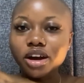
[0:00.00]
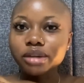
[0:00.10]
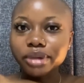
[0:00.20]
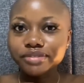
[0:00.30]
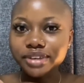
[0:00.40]

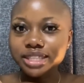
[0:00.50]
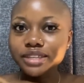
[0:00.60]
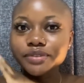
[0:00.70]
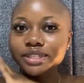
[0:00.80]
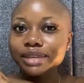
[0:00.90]
on my face
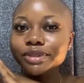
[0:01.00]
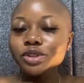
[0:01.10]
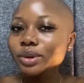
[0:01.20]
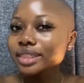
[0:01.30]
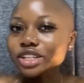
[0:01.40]
if you see me
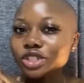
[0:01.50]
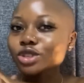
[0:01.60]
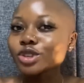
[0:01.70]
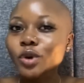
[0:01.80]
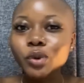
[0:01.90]
doing
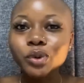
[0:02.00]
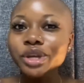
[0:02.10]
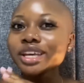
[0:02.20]
just know